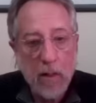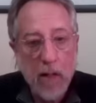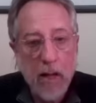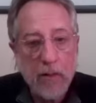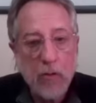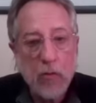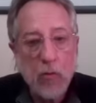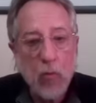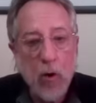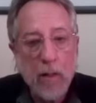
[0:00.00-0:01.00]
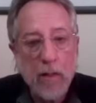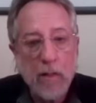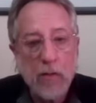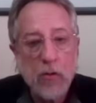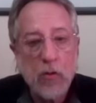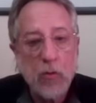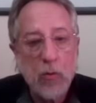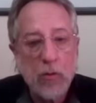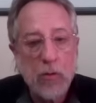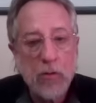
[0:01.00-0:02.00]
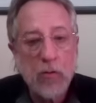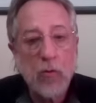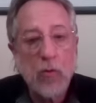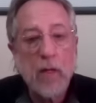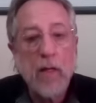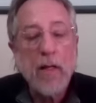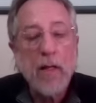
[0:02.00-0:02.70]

as to what is the source of the story